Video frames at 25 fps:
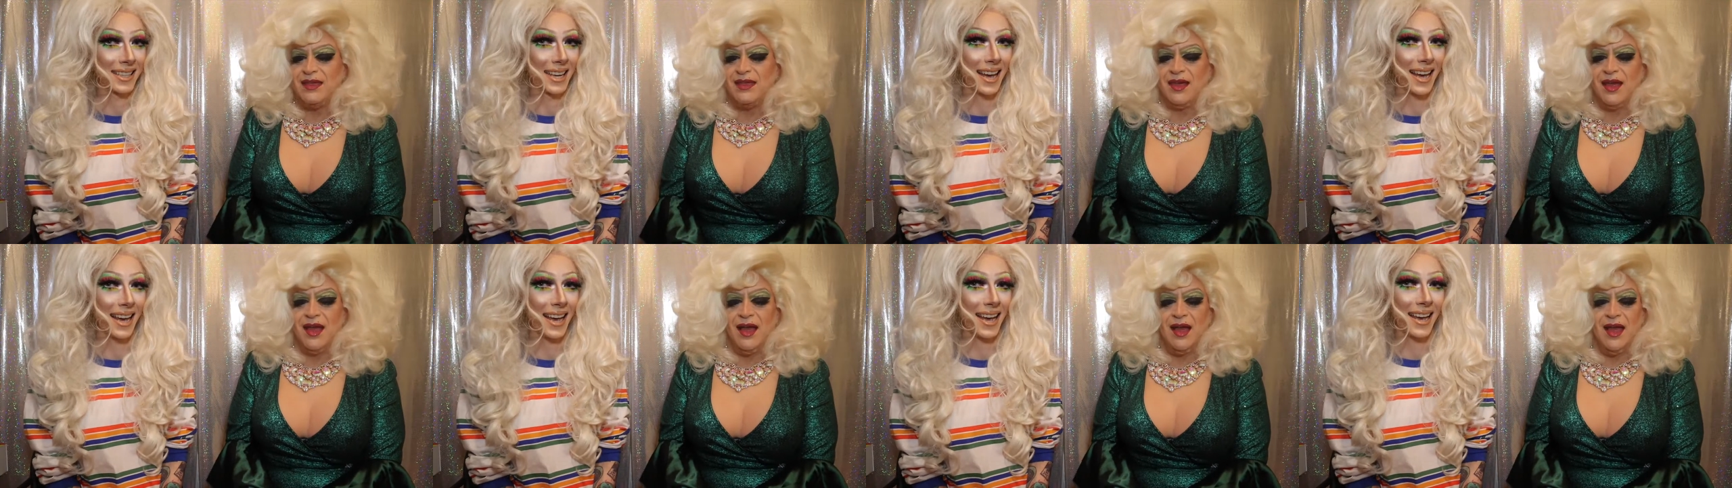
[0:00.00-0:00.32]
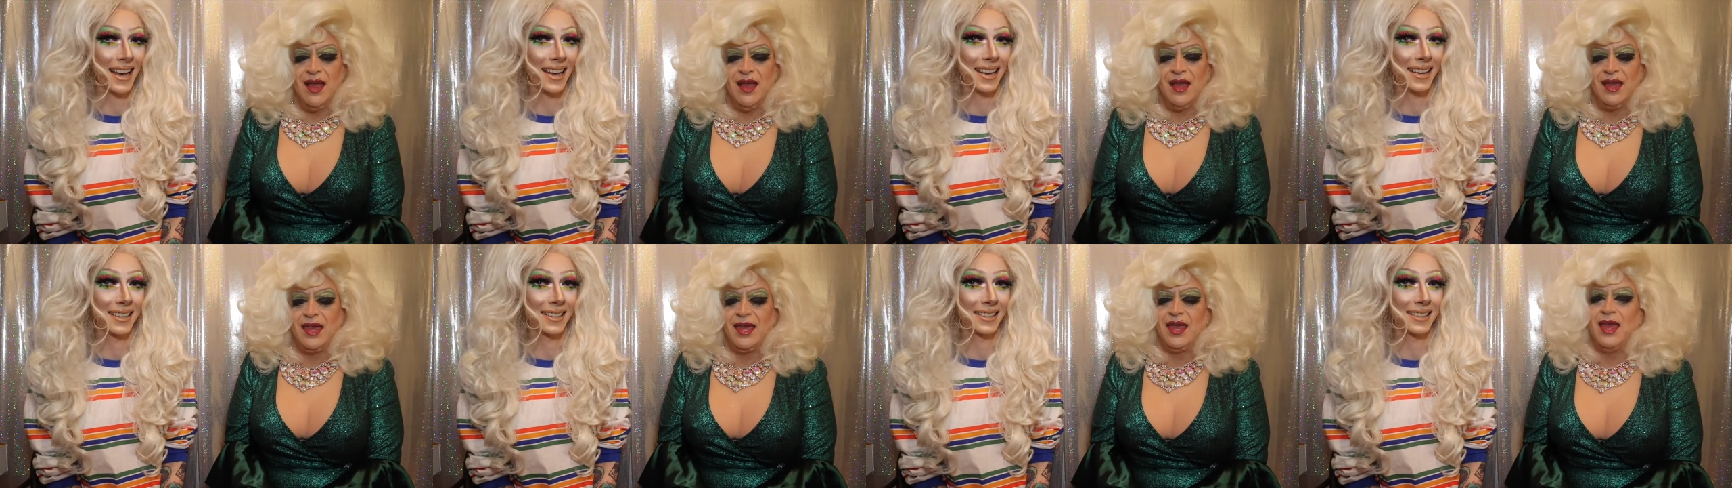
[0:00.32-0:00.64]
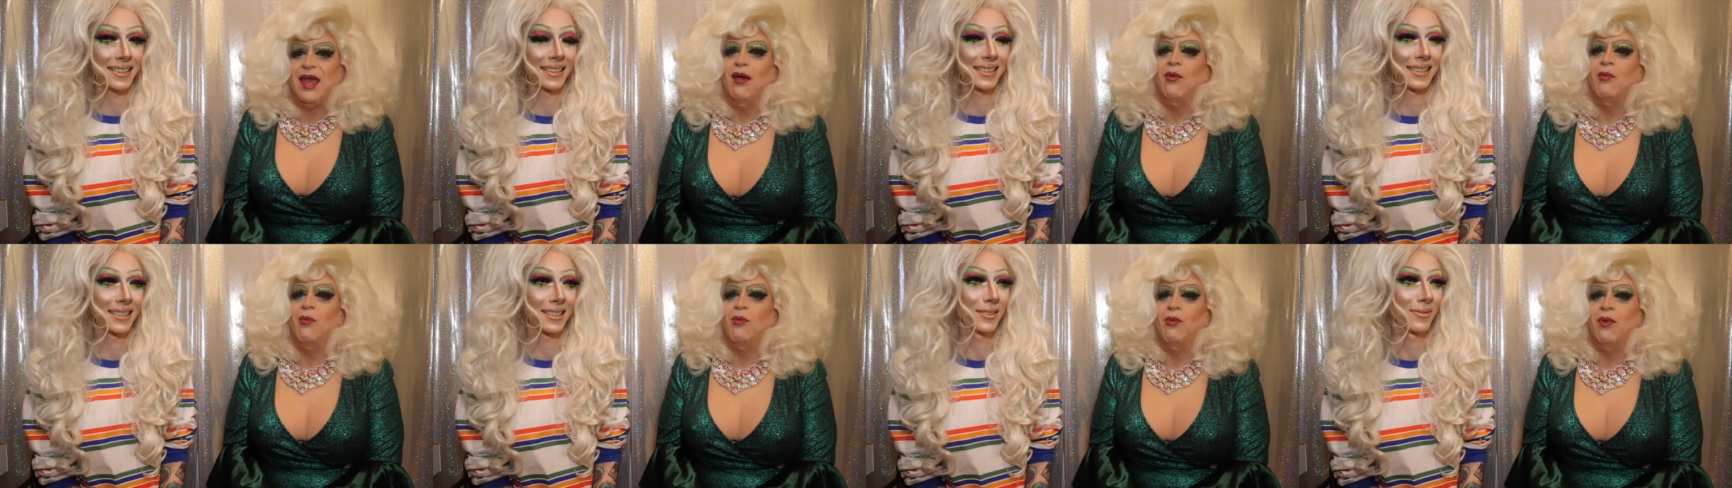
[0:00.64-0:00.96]
Speaker 1: Yes. I
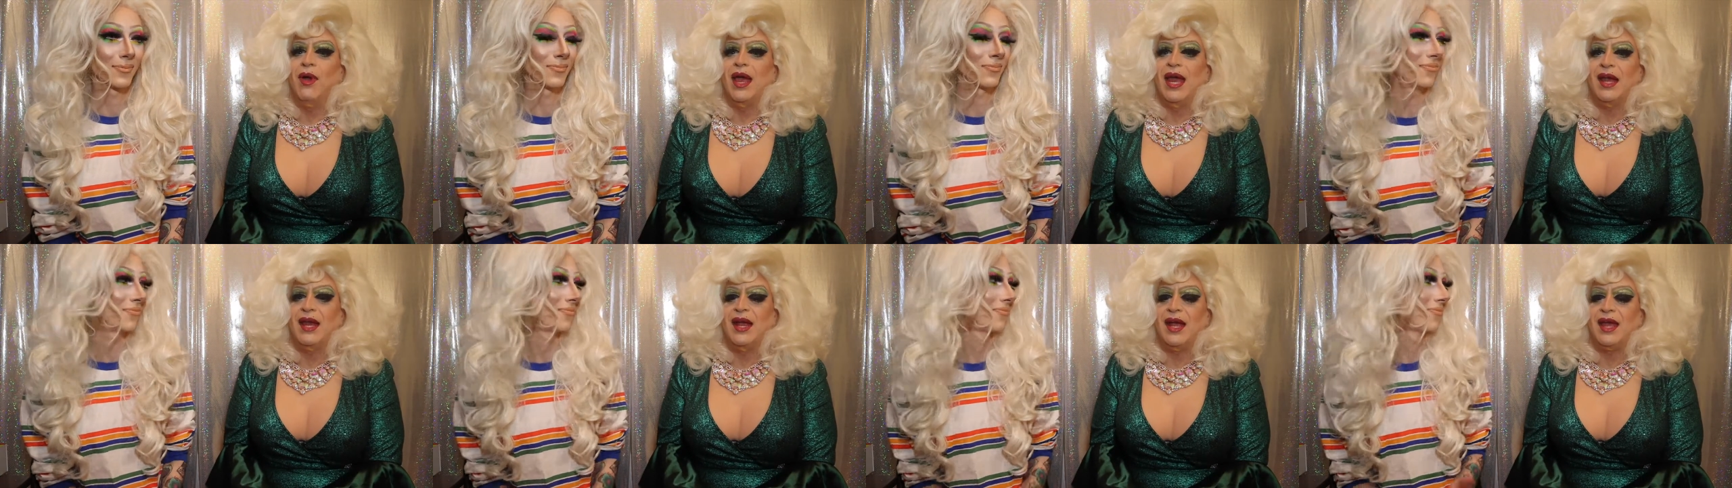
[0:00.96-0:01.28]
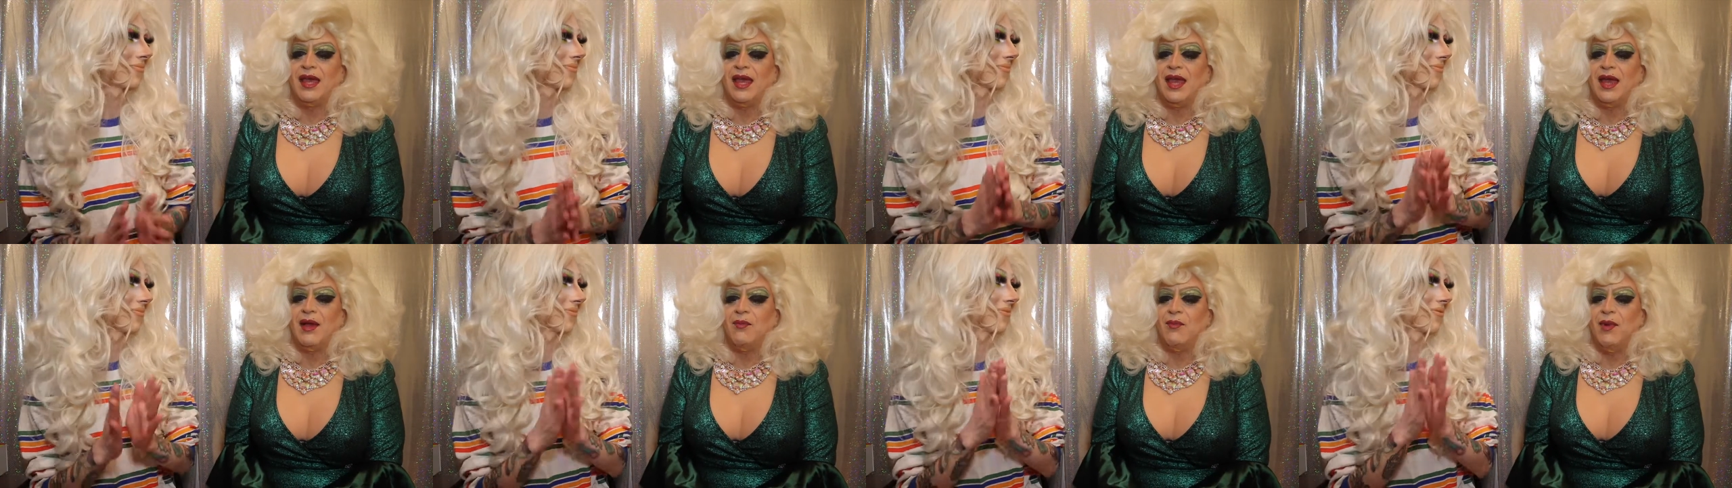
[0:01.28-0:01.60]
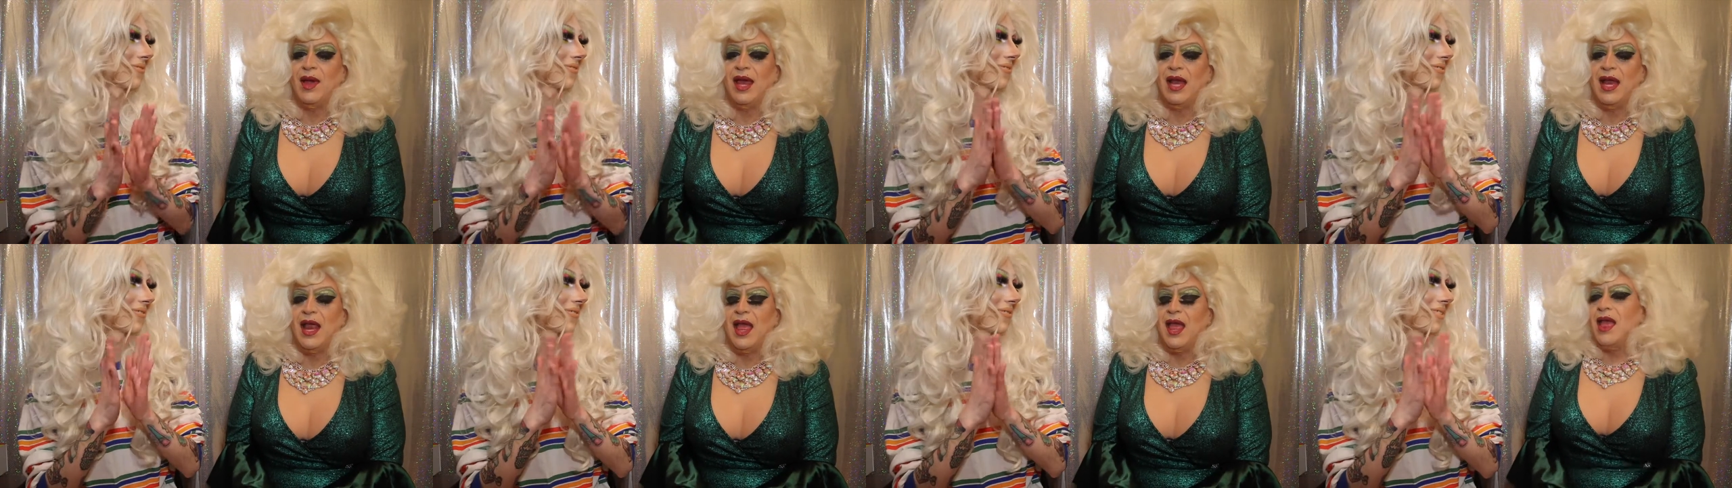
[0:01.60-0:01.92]
can't wait. I can't
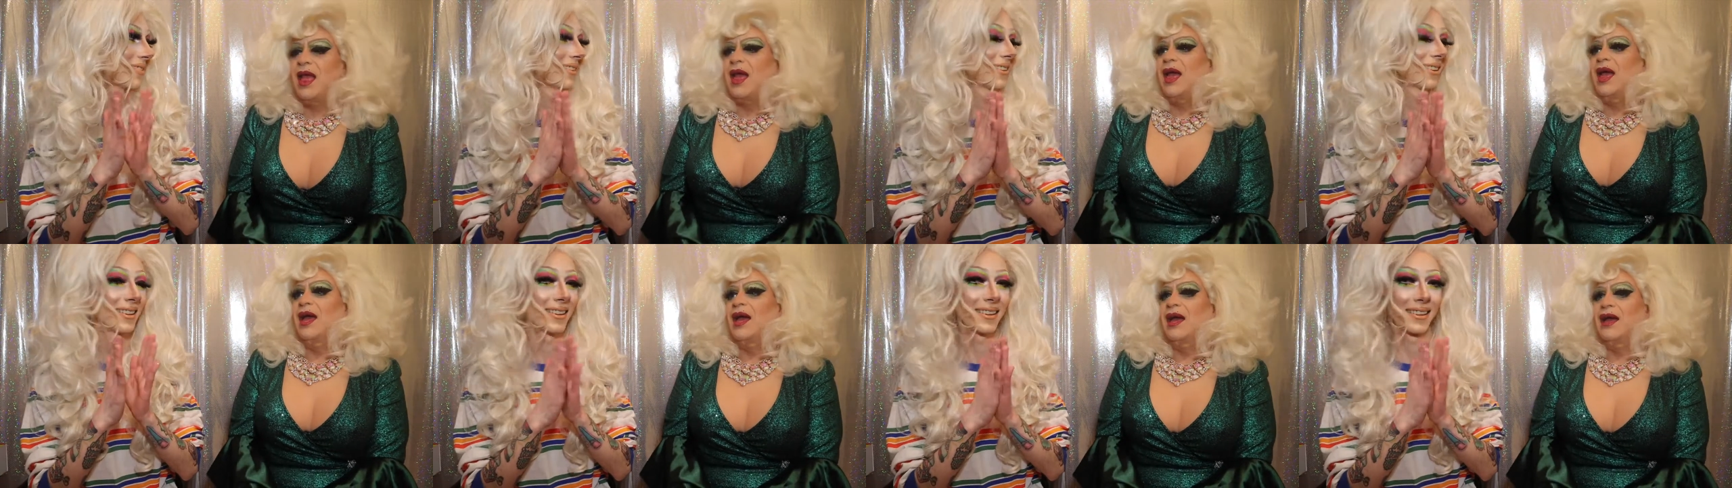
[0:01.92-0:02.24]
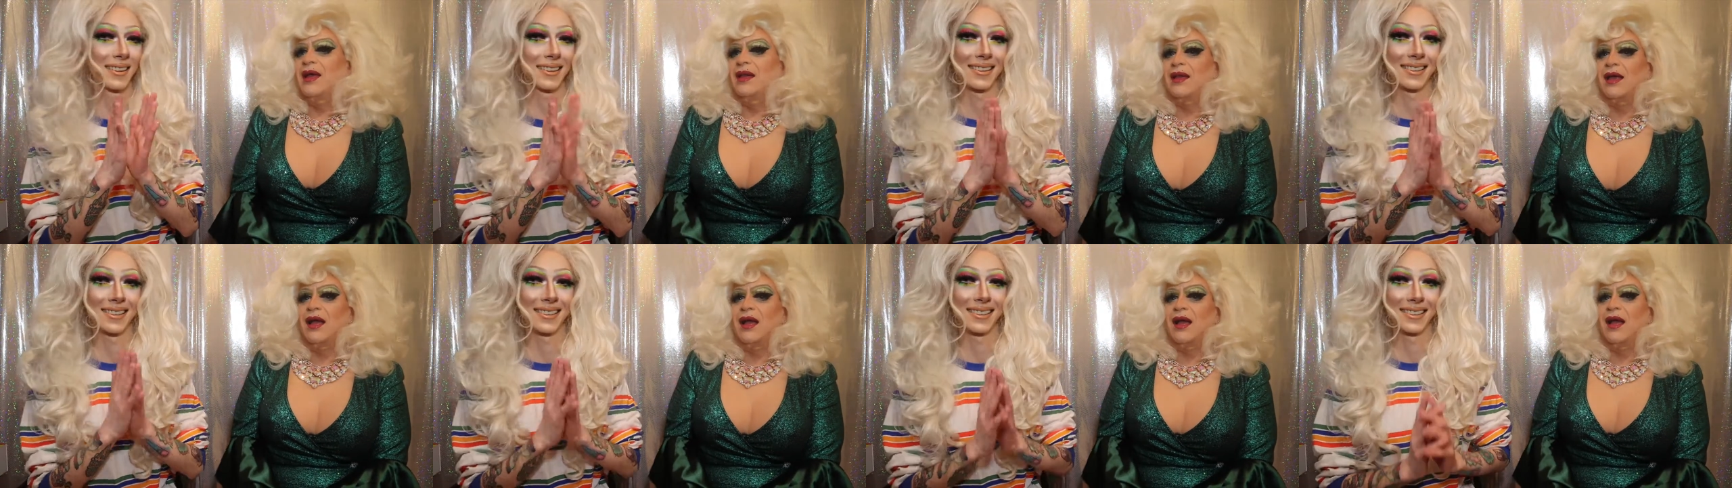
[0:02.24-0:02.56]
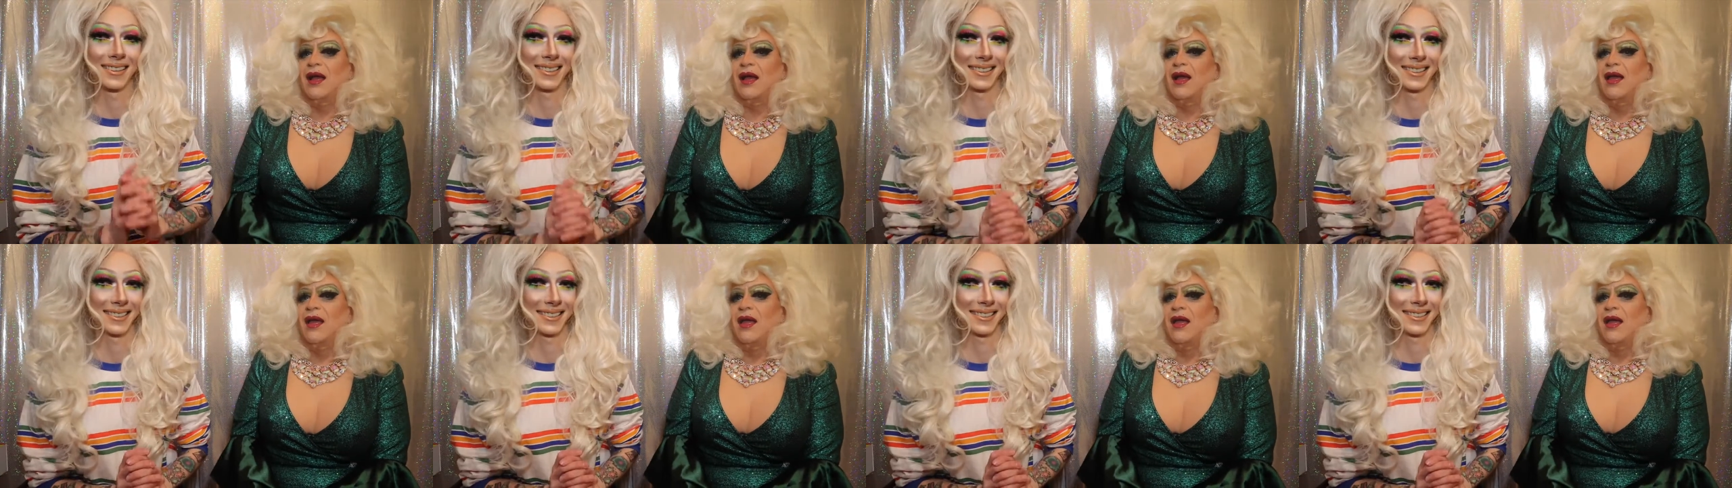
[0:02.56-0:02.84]
wait. And uh,